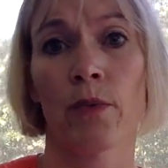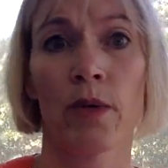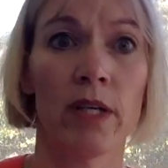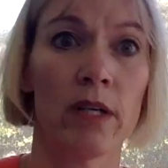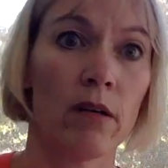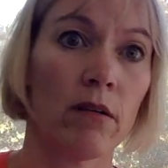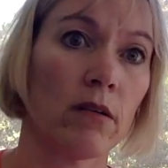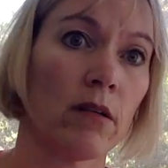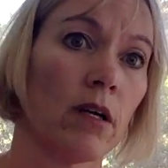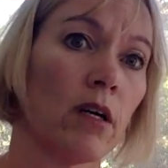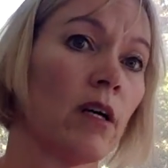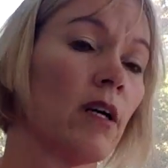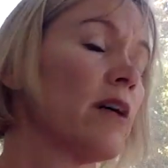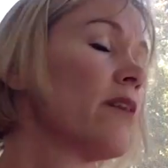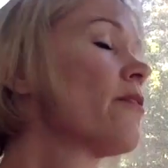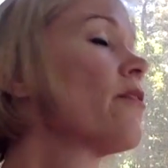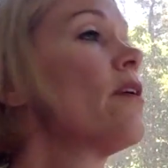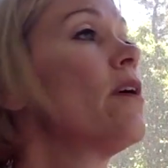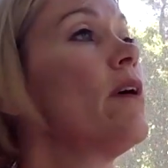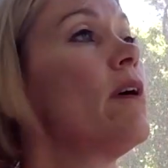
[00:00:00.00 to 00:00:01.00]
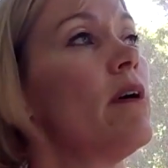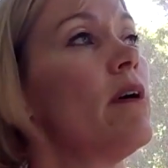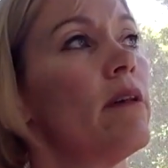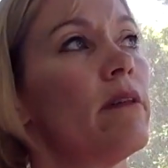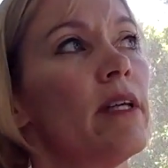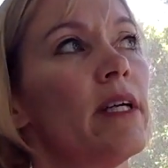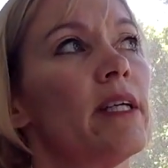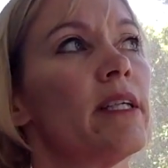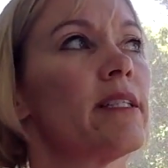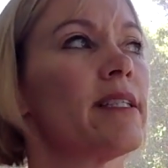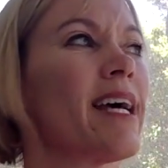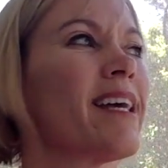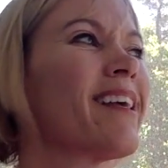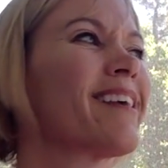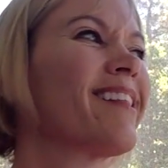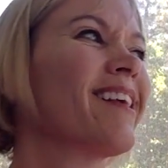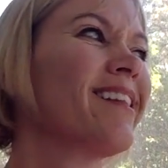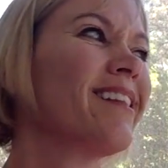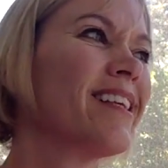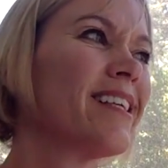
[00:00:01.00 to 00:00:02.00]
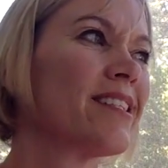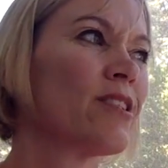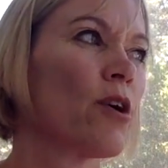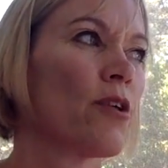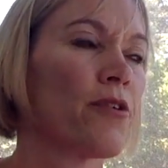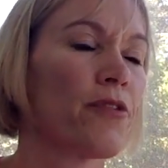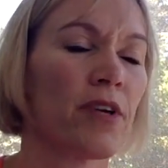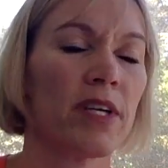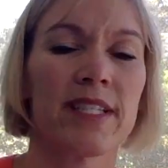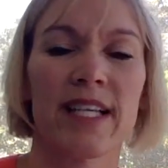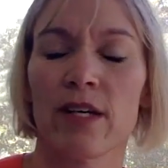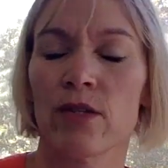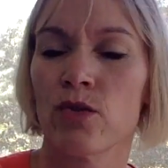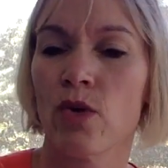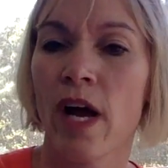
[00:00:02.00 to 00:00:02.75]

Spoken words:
window cloth, this, that, like they list all the things out.